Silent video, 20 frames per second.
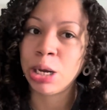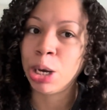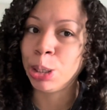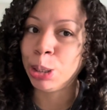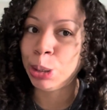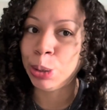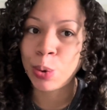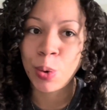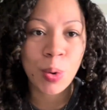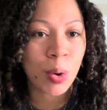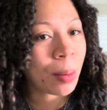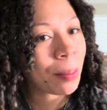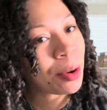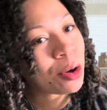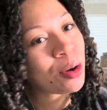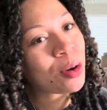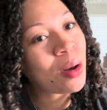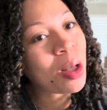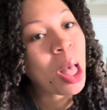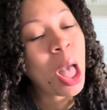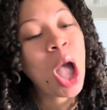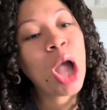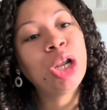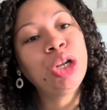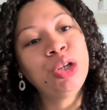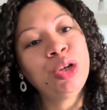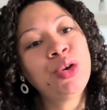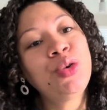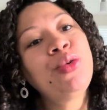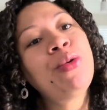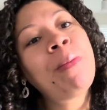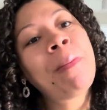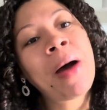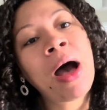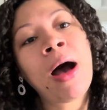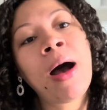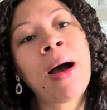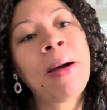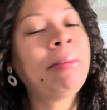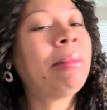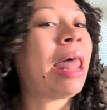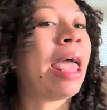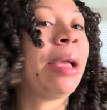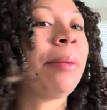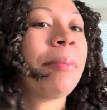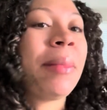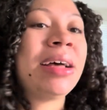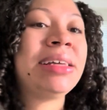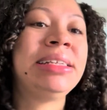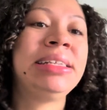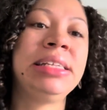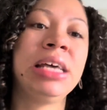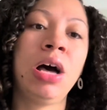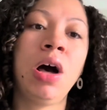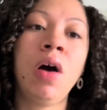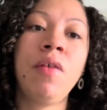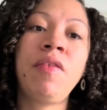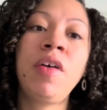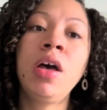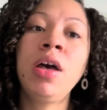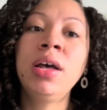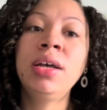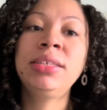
a normal new mom like myself,